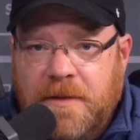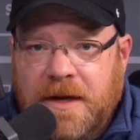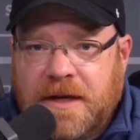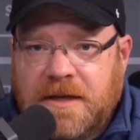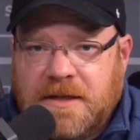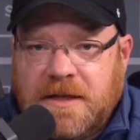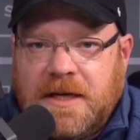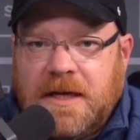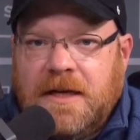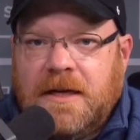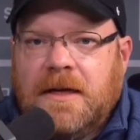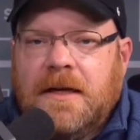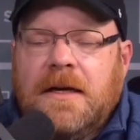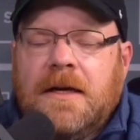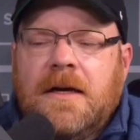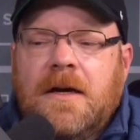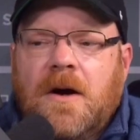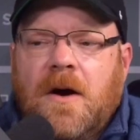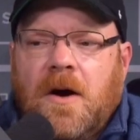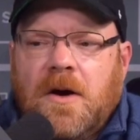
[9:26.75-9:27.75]
Because it can
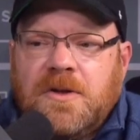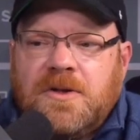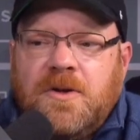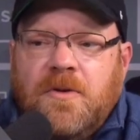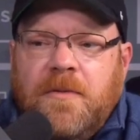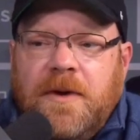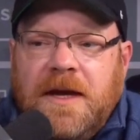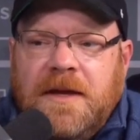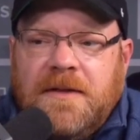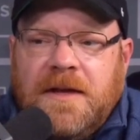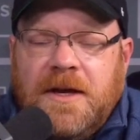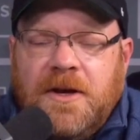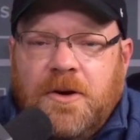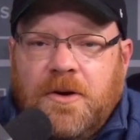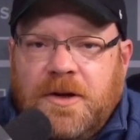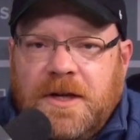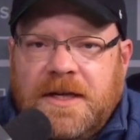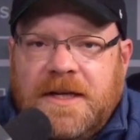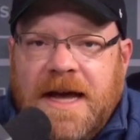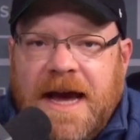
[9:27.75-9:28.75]
also mean that
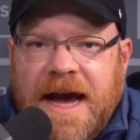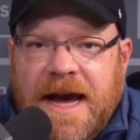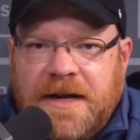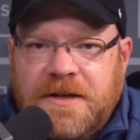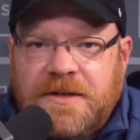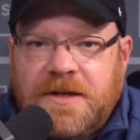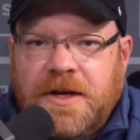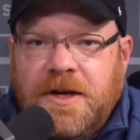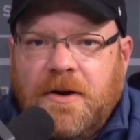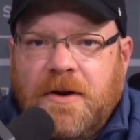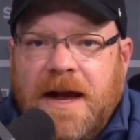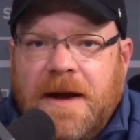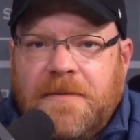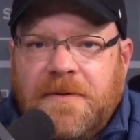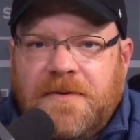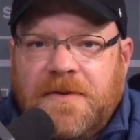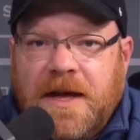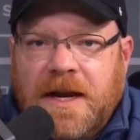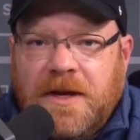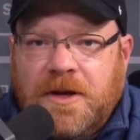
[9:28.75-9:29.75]
you're detached and you're
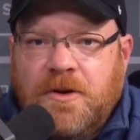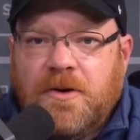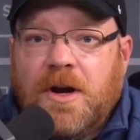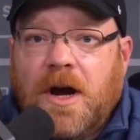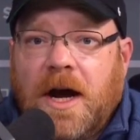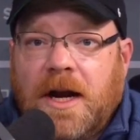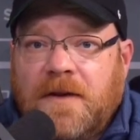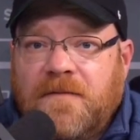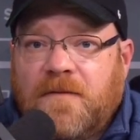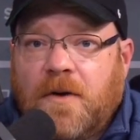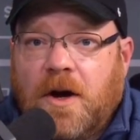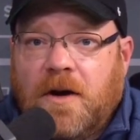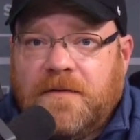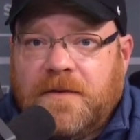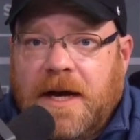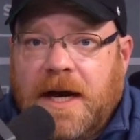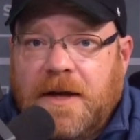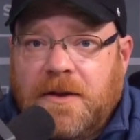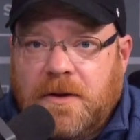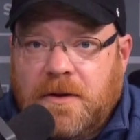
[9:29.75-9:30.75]
apathetic. You're not
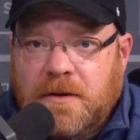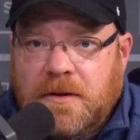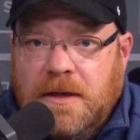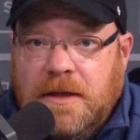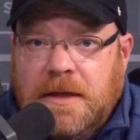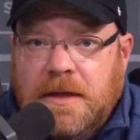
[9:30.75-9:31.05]
involved either.